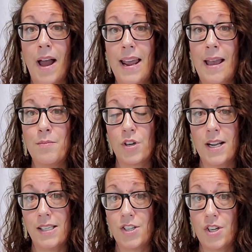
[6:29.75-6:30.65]
I am
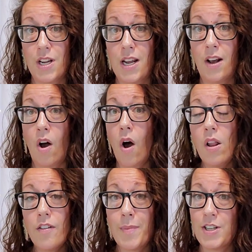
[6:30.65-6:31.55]
transitioning
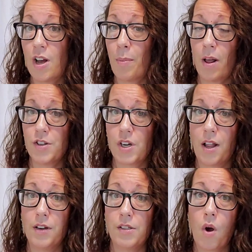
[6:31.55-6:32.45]
all of my gel polish colors